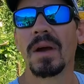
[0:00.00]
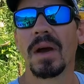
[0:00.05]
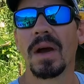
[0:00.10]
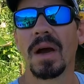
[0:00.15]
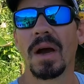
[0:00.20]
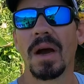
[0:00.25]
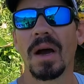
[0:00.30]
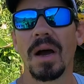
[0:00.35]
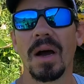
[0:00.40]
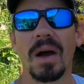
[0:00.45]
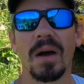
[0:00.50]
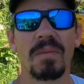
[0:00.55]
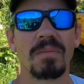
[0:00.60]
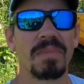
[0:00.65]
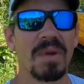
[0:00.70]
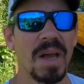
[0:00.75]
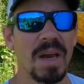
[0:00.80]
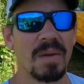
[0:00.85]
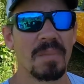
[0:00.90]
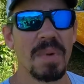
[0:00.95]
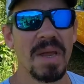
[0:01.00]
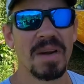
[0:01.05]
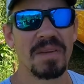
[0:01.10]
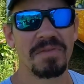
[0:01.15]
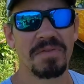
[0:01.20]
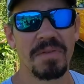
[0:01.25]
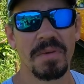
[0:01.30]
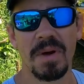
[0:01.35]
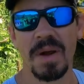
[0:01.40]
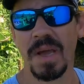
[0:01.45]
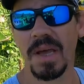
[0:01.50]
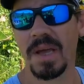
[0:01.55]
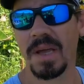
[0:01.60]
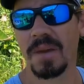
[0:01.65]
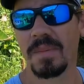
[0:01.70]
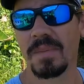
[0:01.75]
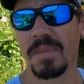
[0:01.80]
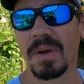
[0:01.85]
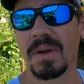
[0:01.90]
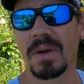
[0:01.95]
uh, kind of made a
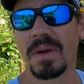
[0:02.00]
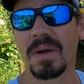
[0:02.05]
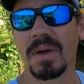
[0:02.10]
frame,